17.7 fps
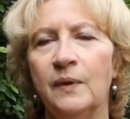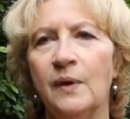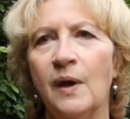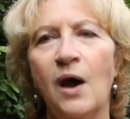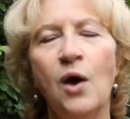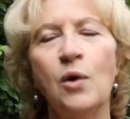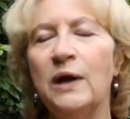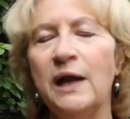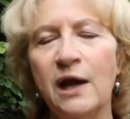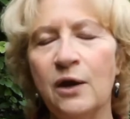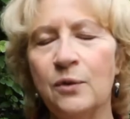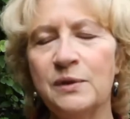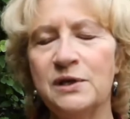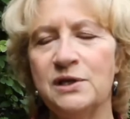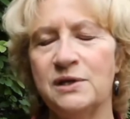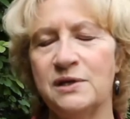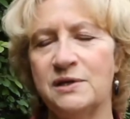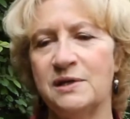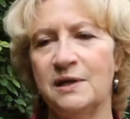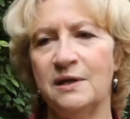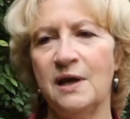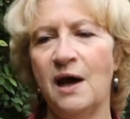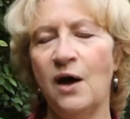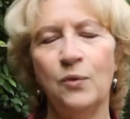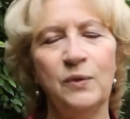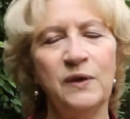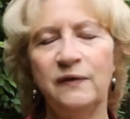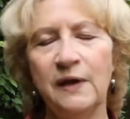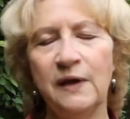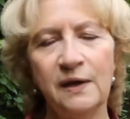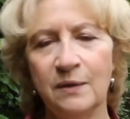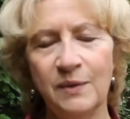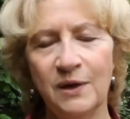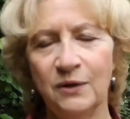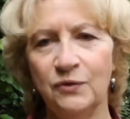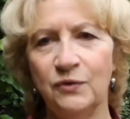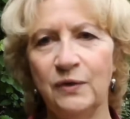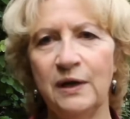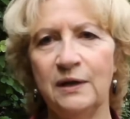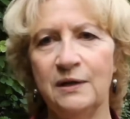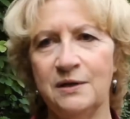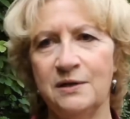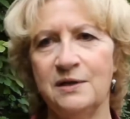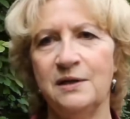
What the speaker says: our languages and how we think about rest.